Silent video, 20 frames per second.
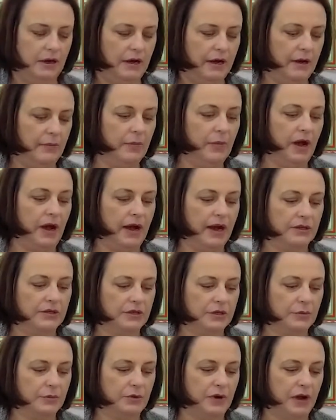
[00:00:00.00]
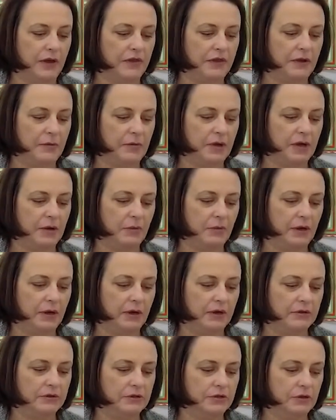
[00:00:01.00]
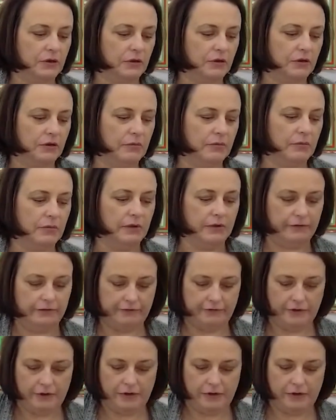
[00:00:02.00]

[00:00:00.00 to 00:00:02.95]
I actually brought them in. We can show them.